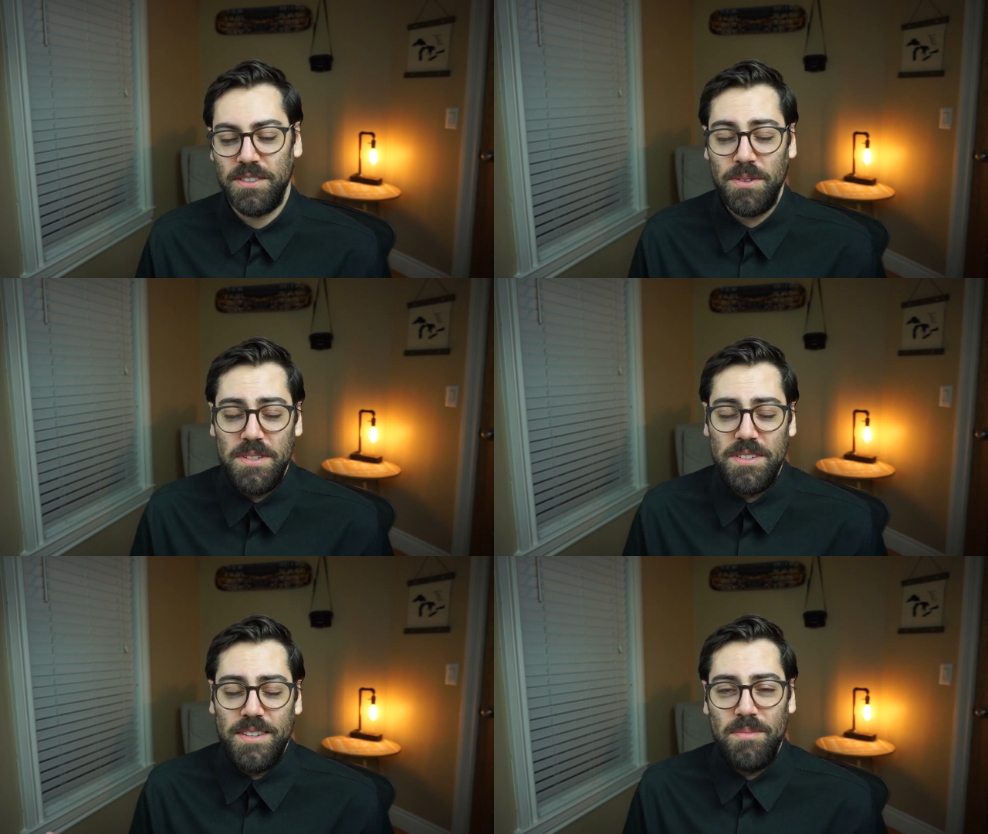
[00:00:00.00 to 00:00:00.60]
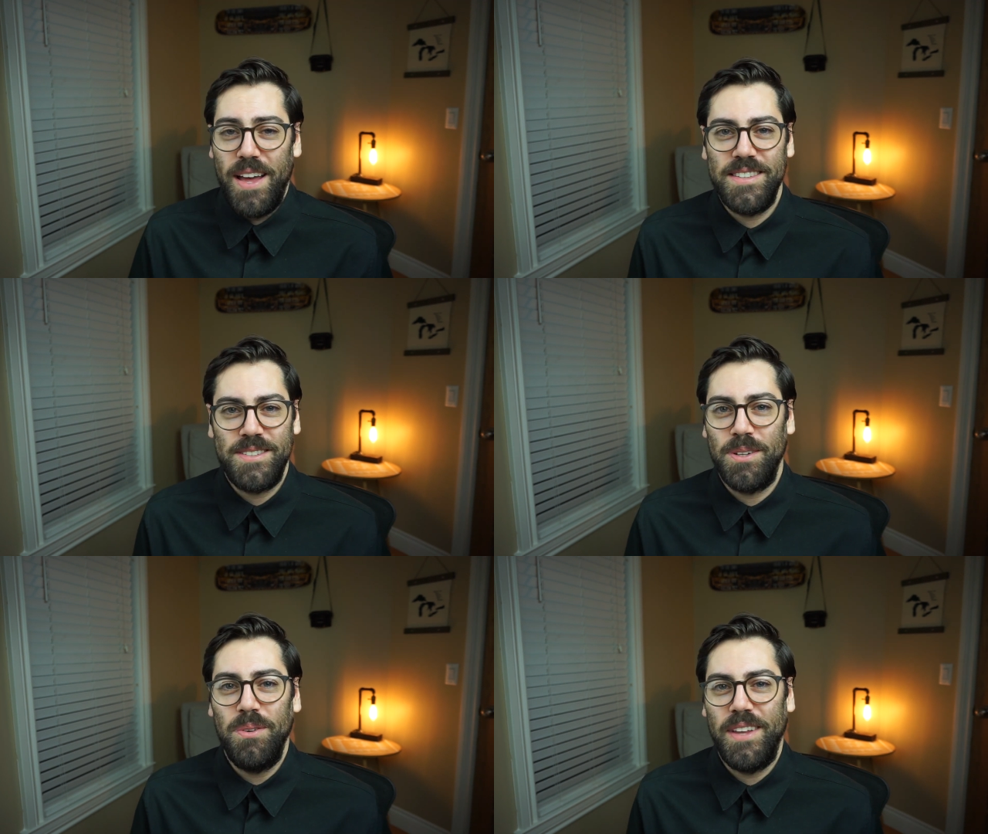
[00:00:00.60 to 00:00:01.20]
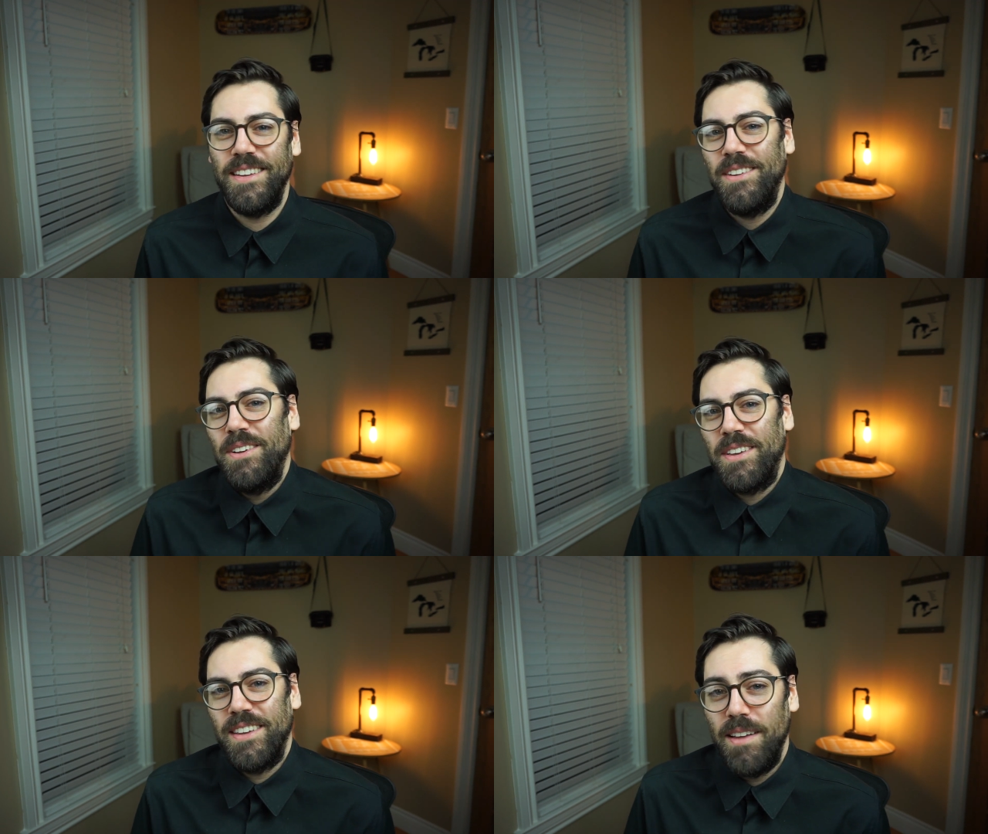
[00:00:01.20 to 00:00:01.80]
So I just am not sold on the
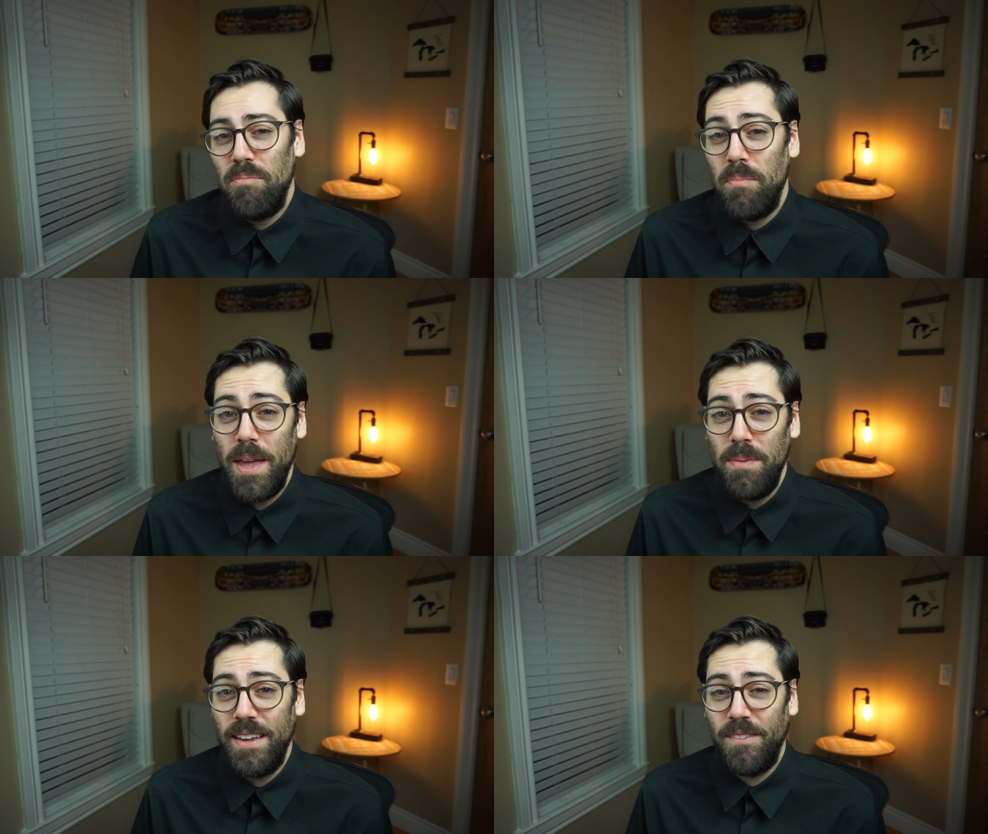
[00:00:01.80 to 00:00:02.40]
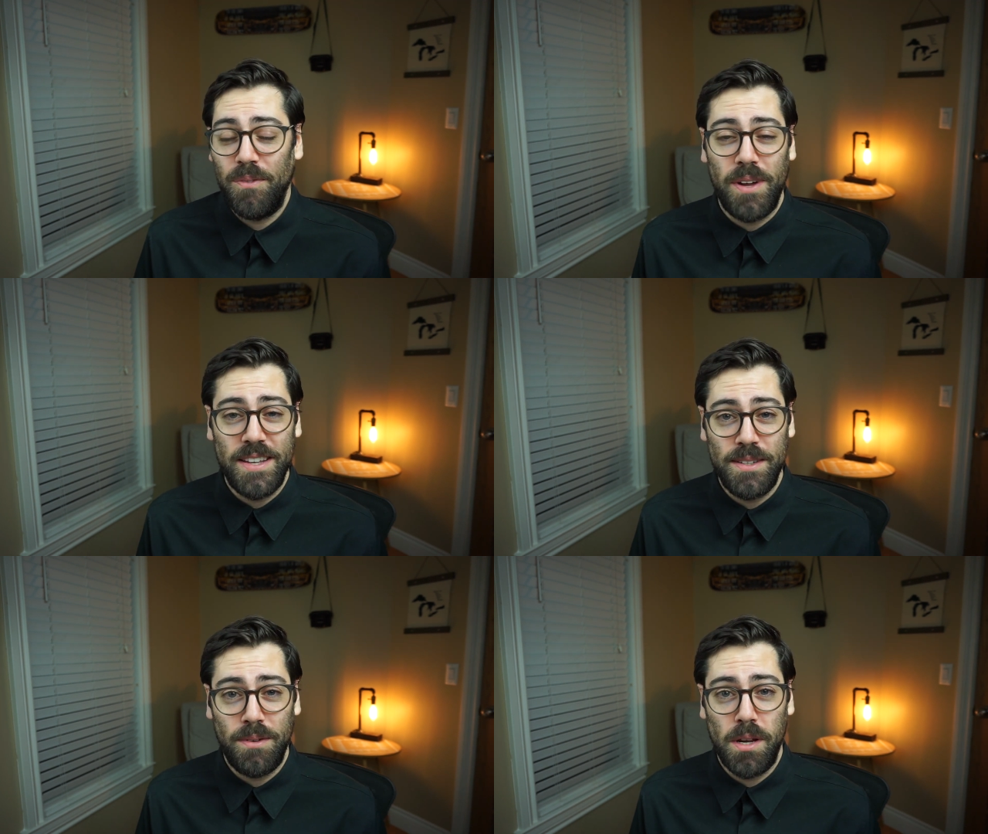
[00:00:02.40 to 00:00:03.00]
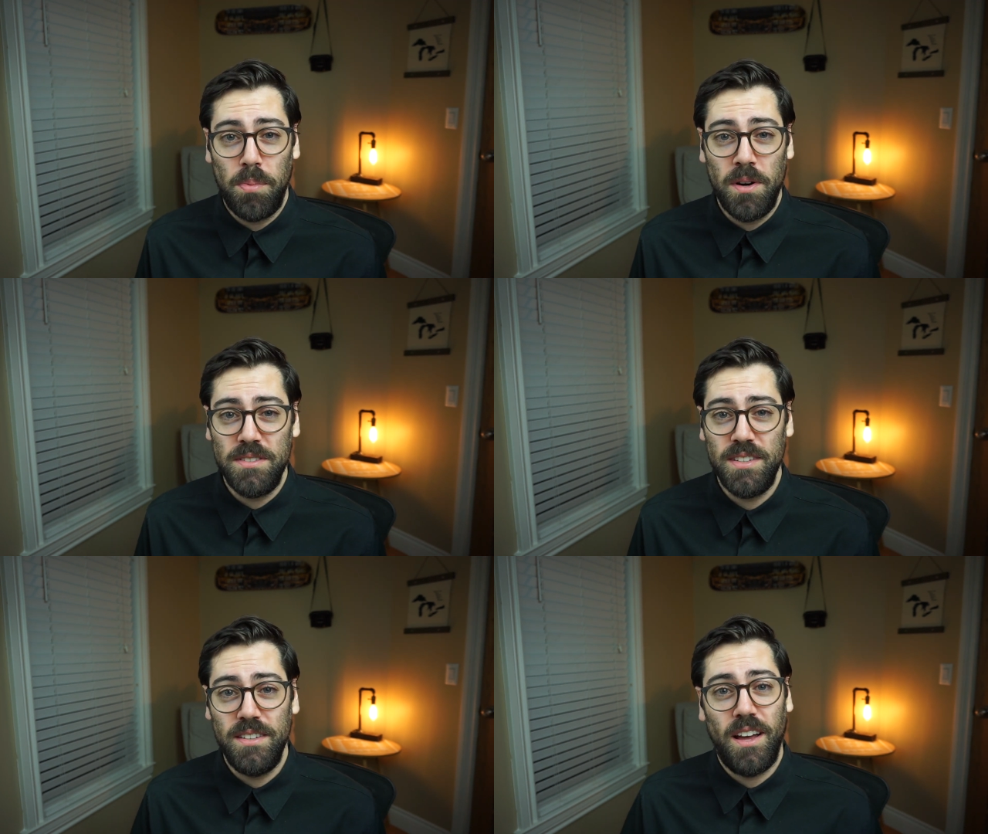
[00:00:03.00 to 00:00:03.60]
look. Maybe when I see one in
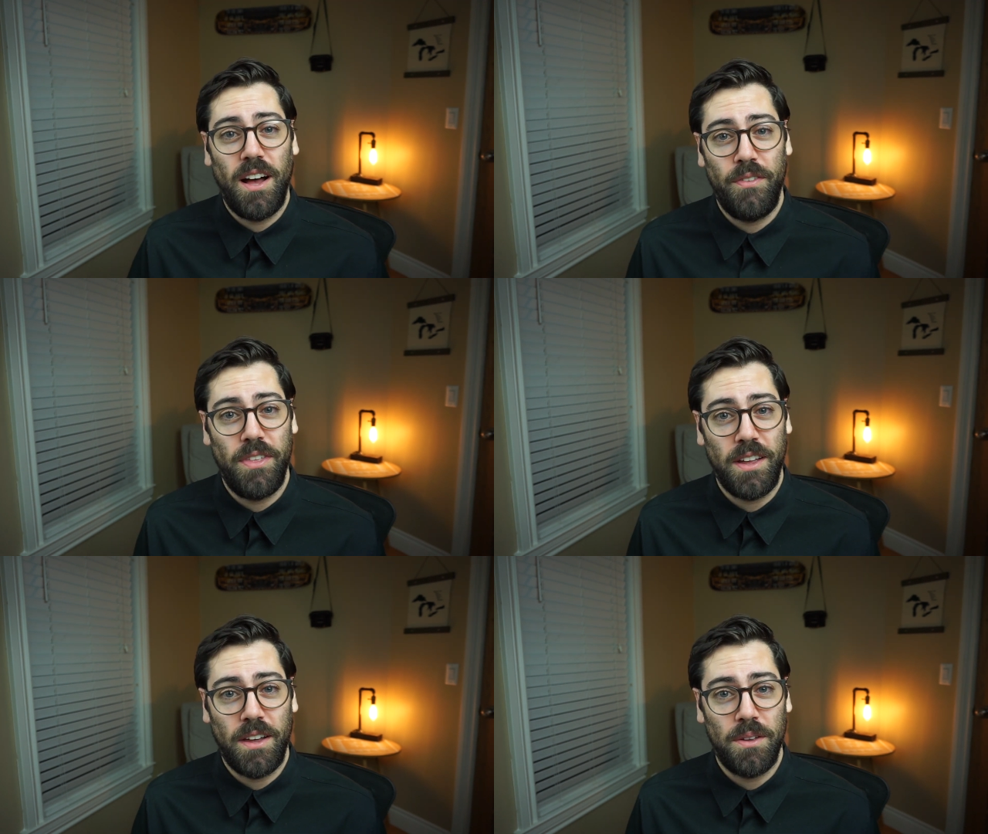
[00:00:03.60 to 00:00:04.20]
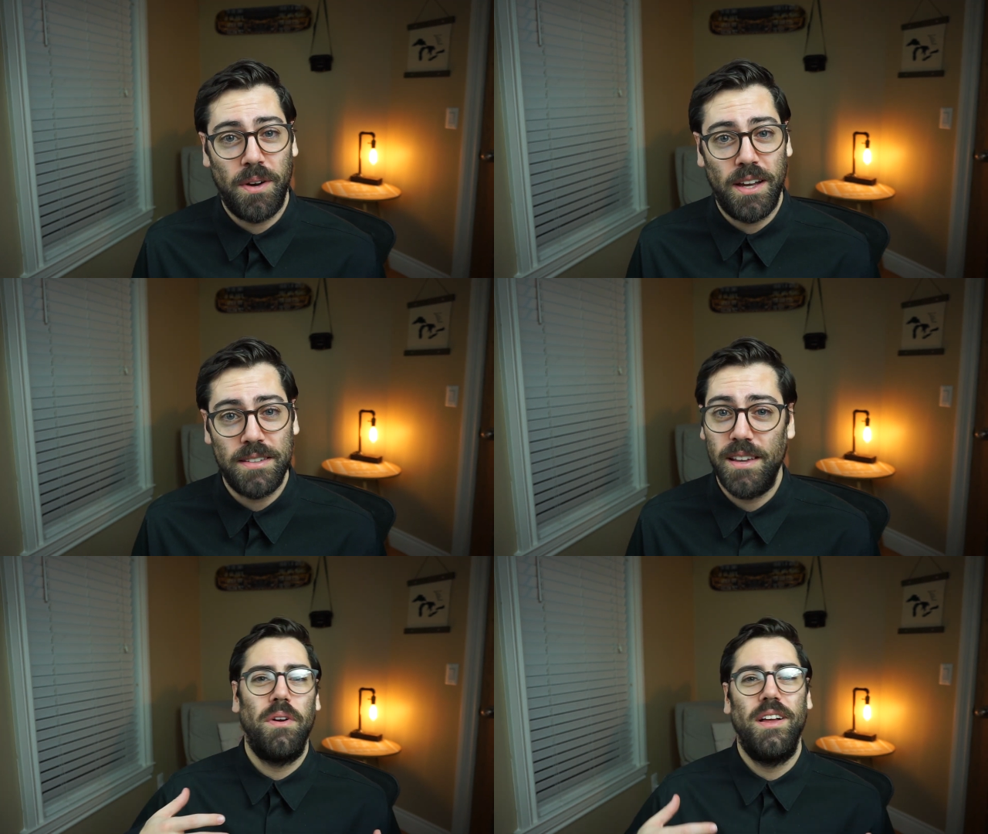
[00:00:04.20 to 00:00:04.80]
person, I'll think otherwise.